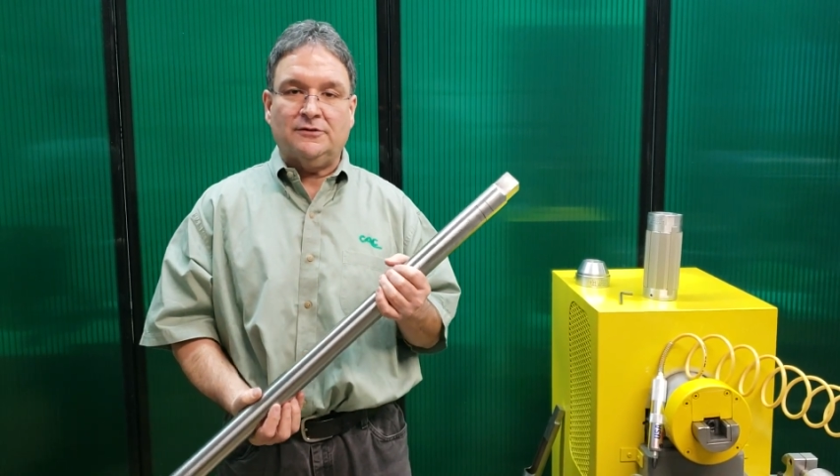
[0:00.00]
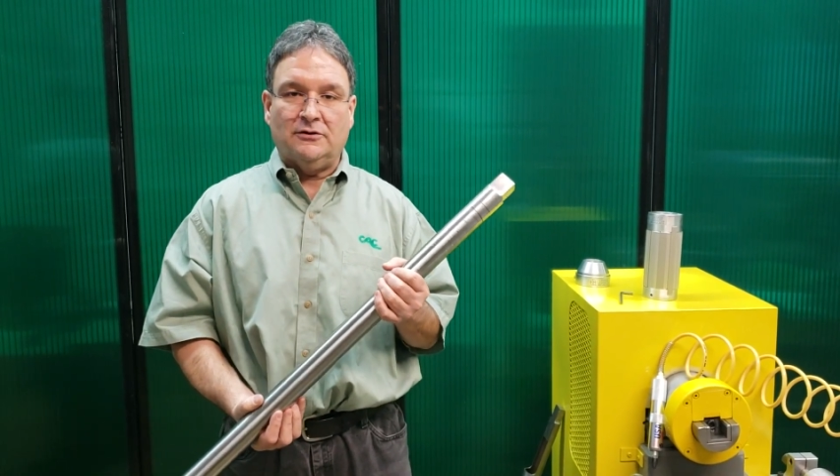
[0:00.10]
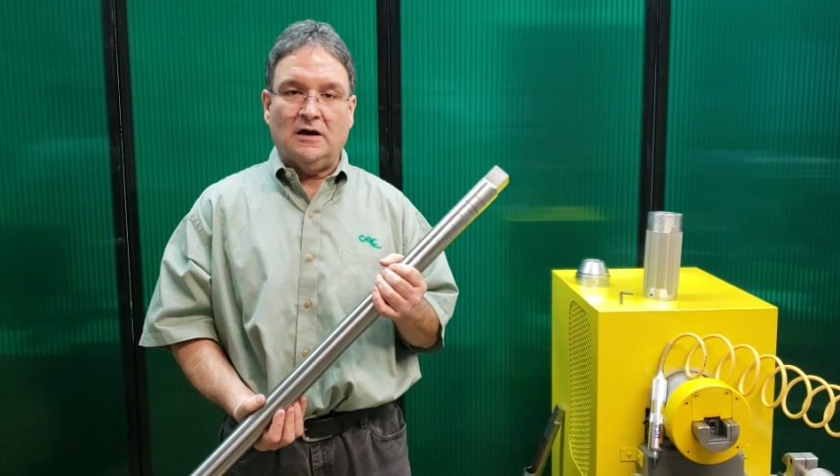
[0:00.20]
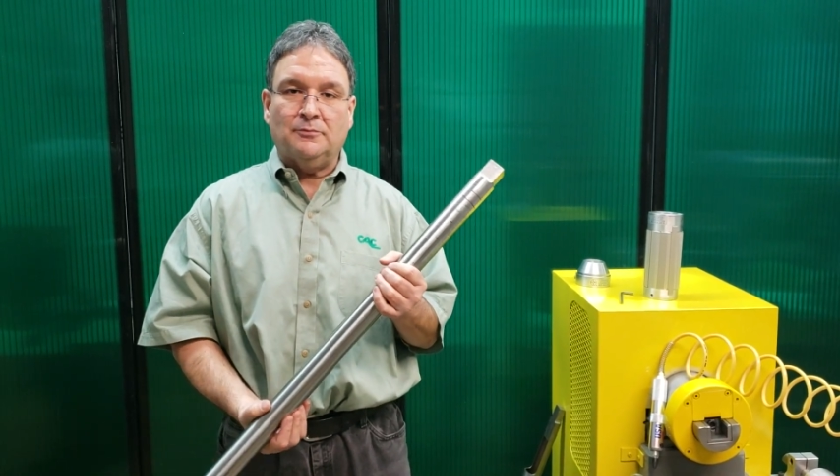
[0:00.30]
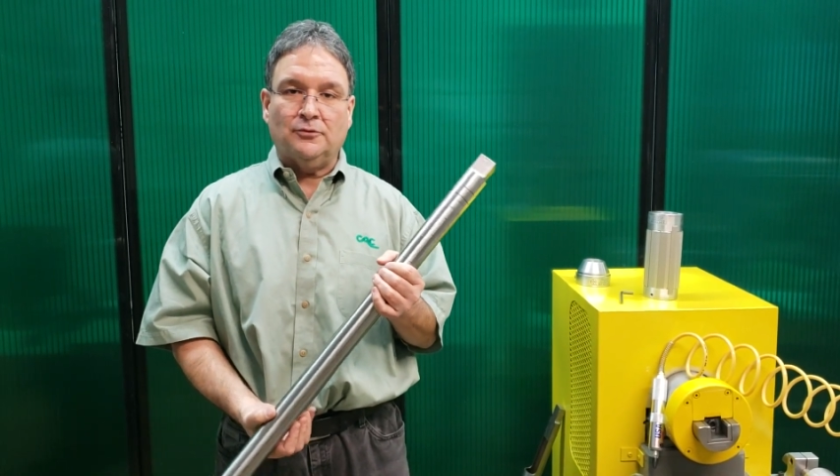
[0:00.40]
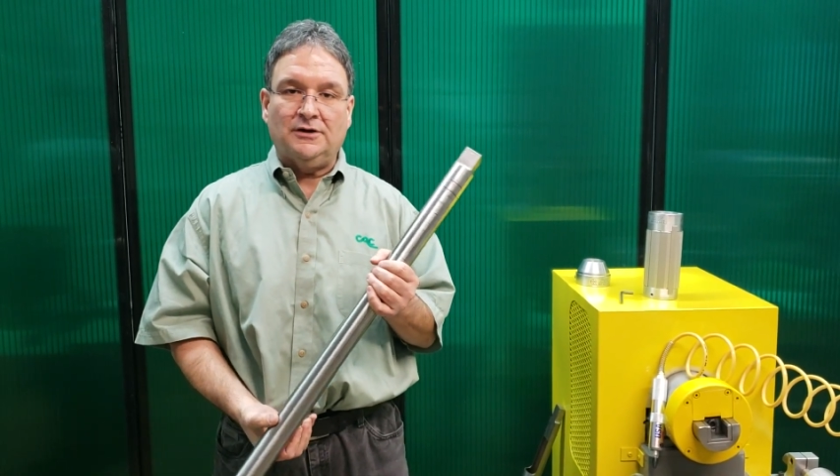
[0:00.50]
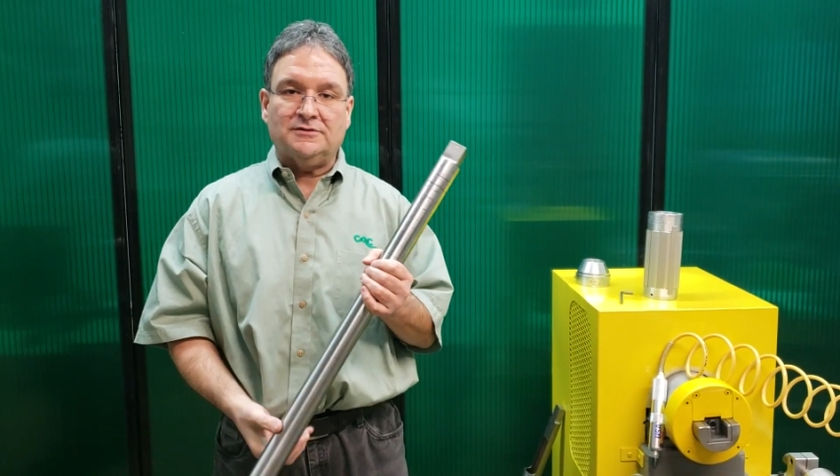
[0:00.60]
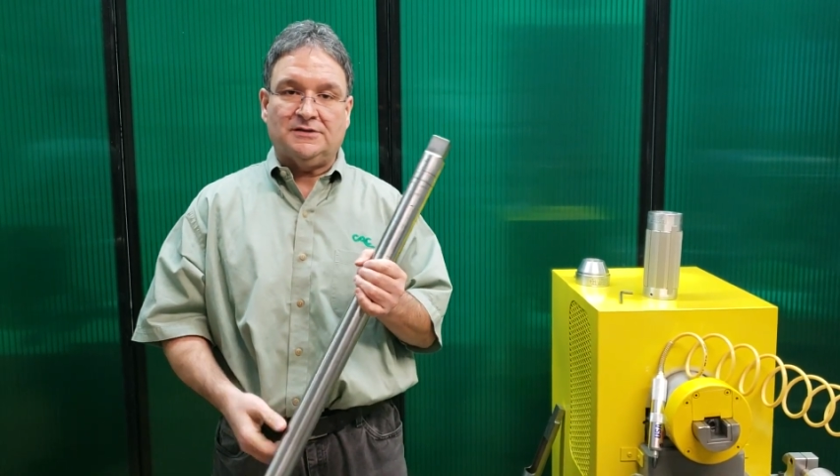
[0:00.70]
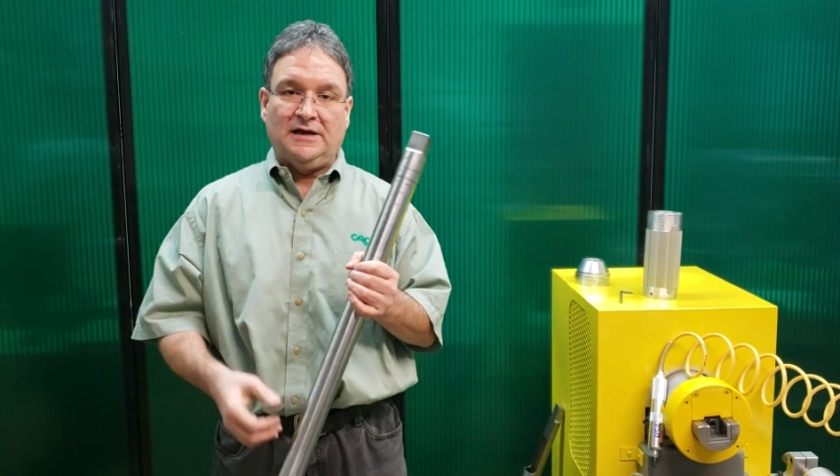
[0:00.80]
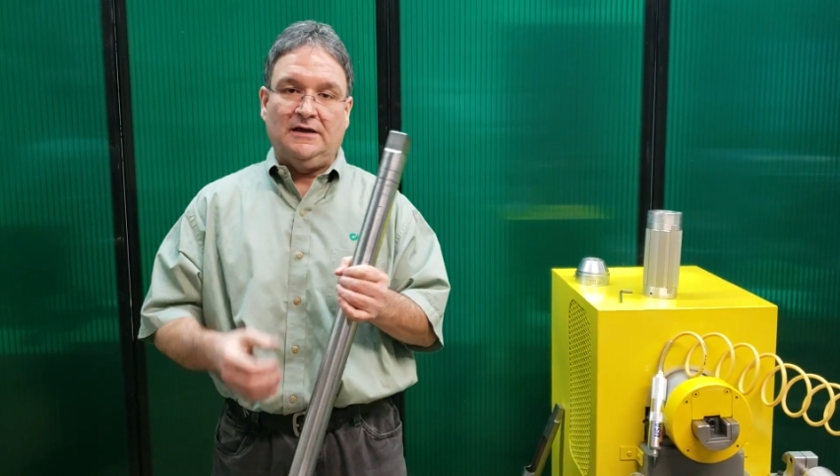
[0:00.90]
your
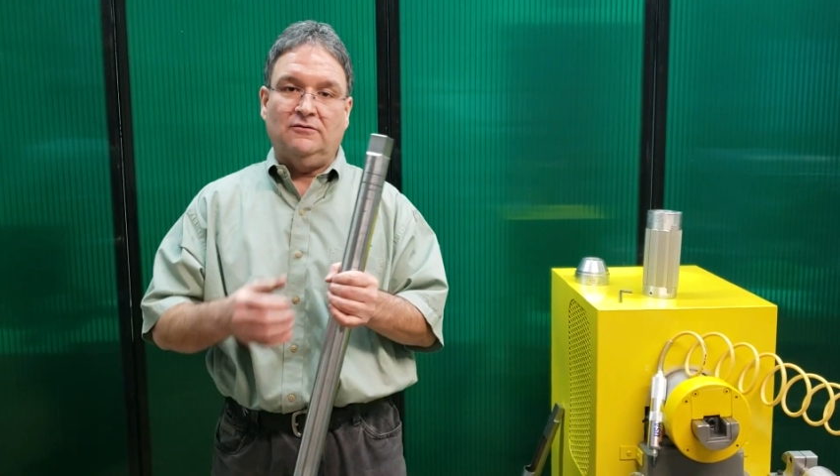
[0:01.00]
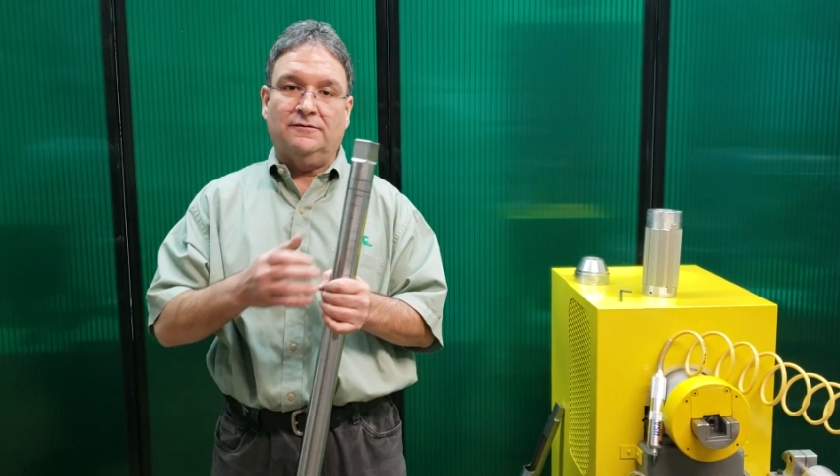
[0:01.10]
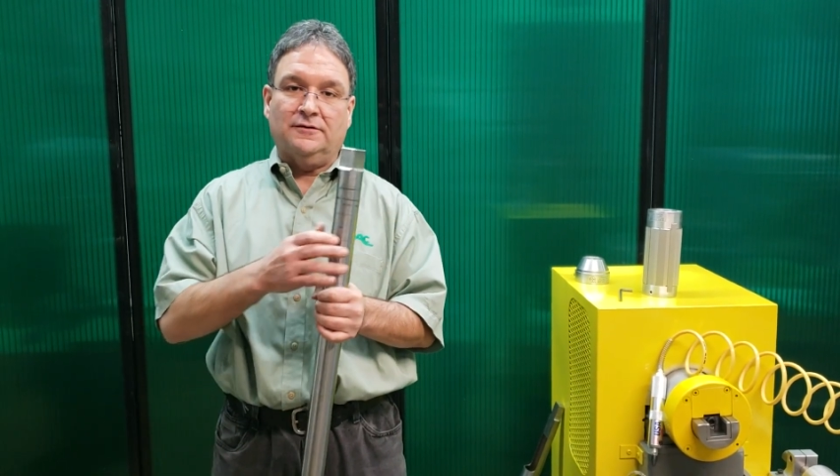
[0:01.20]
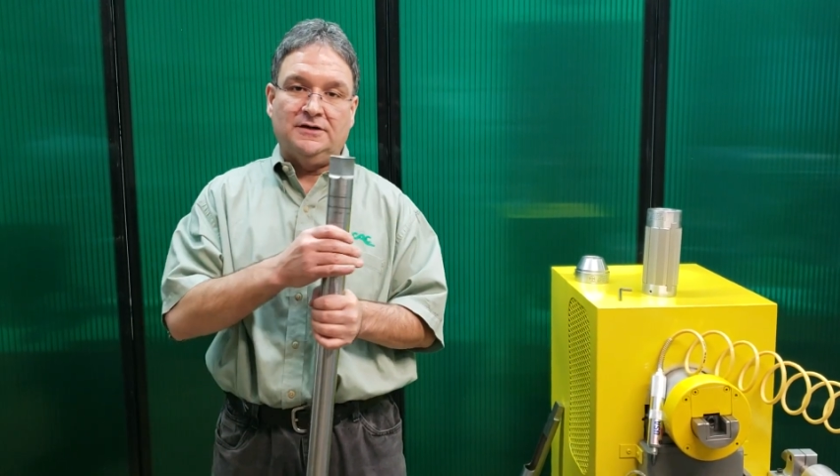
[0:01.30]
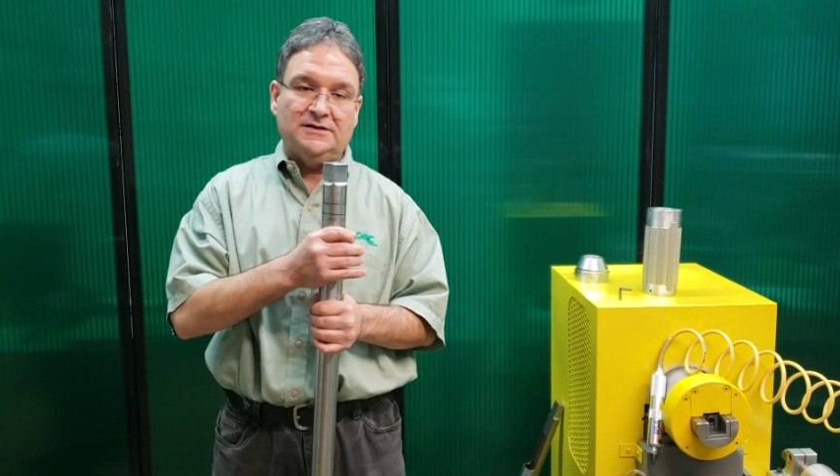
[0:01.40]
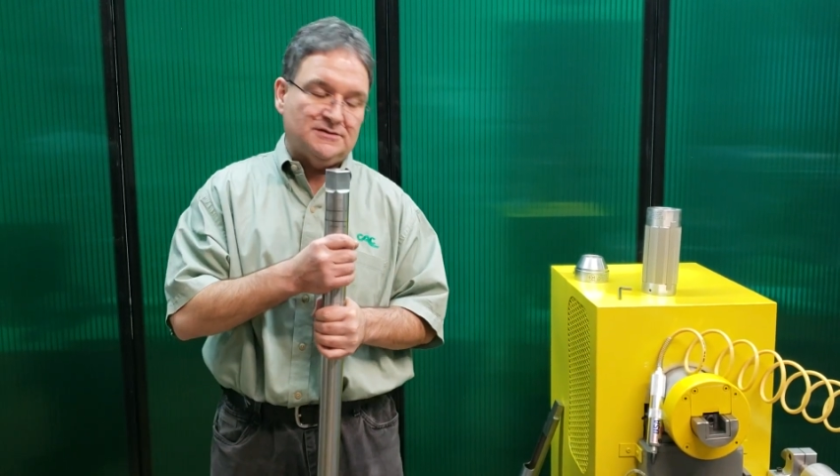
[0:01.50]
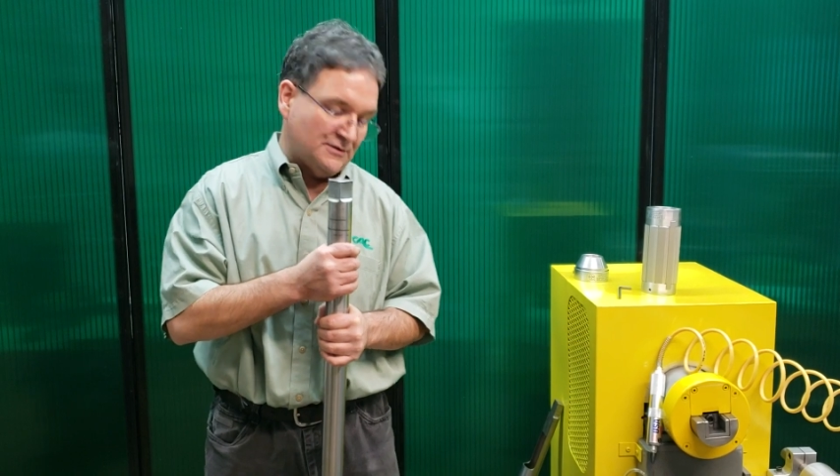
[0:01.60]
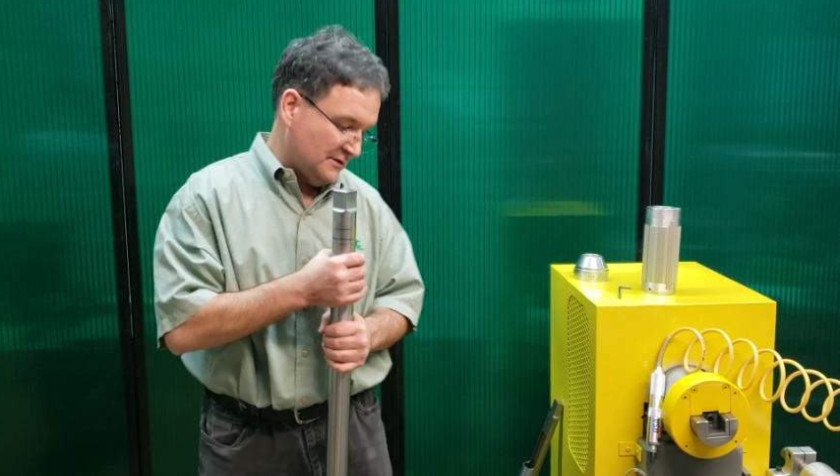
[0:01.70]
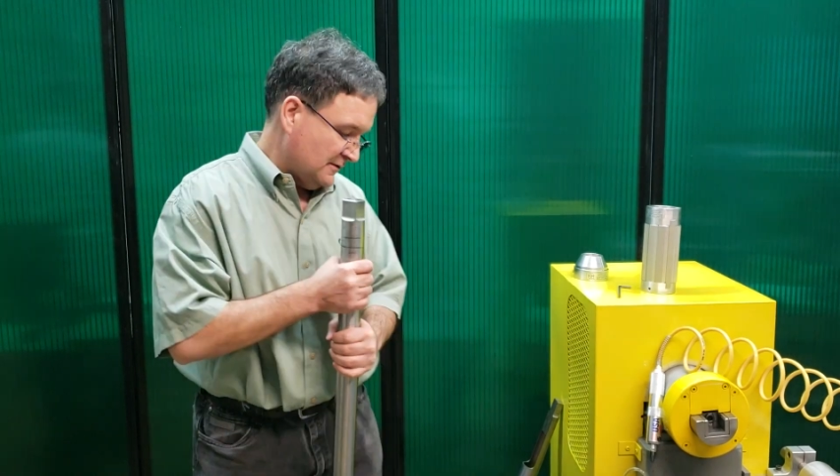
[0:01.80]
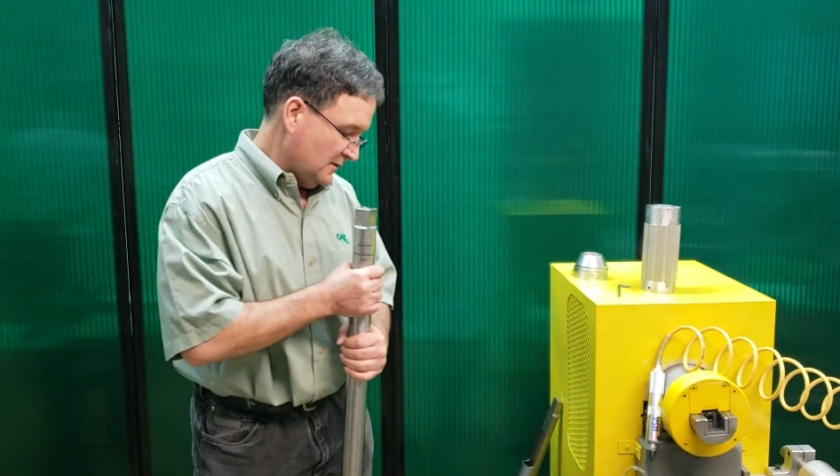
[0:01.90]
operators to handle very easily.